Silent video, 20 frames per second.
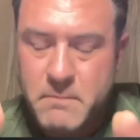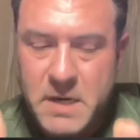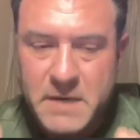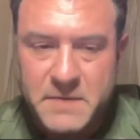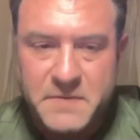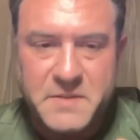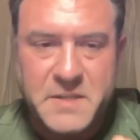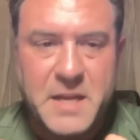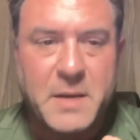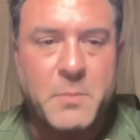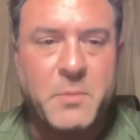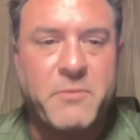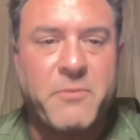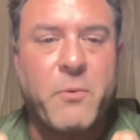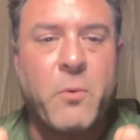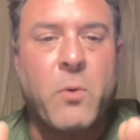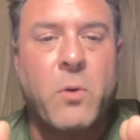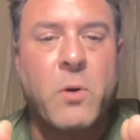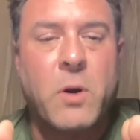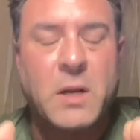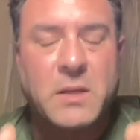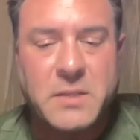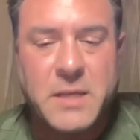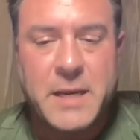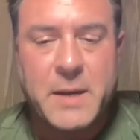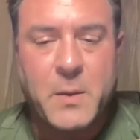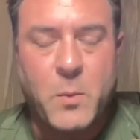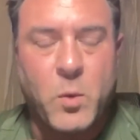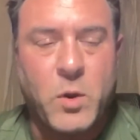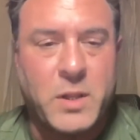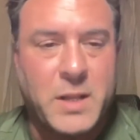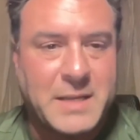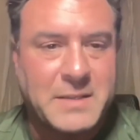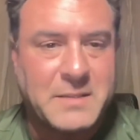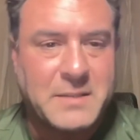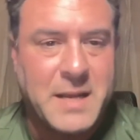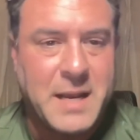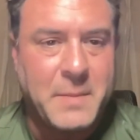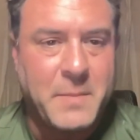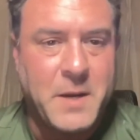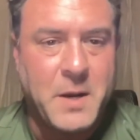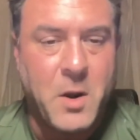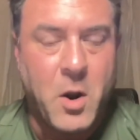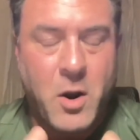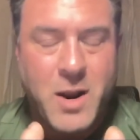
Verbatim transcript: I've said it before, I'll say it one last time here.